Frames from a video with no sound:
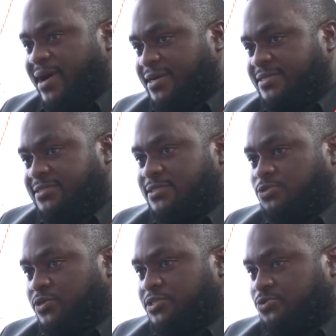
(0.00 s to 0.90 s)
back in
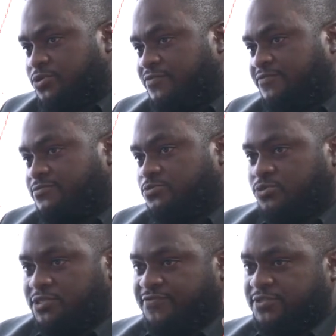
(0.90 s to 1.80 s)
2012 to
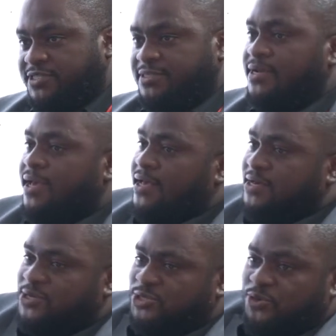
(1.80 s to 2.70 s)
2014,
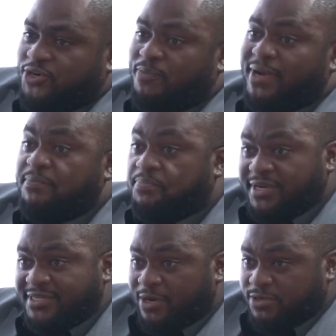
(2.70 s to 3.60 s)
so we normally
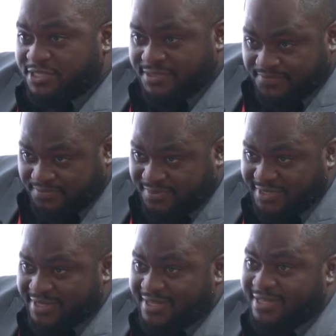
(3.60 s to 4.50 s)
print out
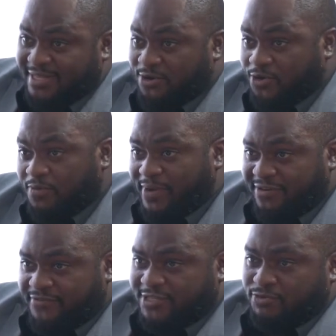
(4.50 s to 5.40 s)
the whole
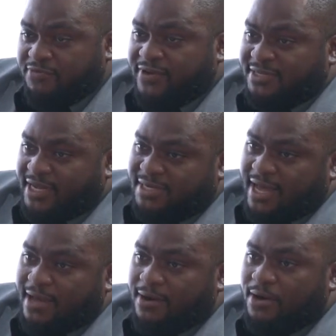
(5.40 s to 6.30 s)
manifest, and we find
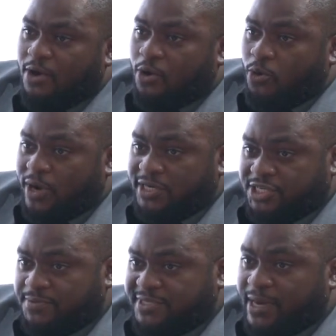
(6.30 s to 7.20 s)
that one
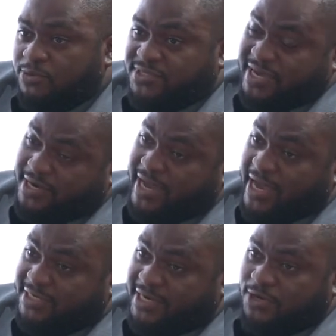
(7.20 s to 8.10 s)
ship comes with
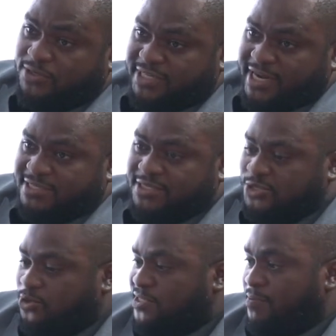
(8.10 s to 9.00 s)
800 containers.
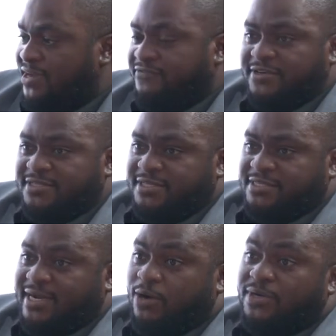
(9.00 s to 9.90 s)
So the manifest
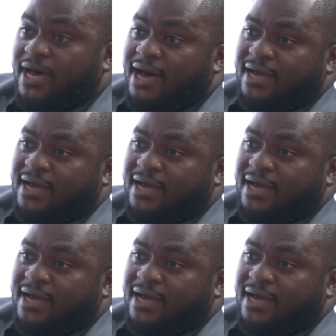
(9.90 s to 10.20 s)
is around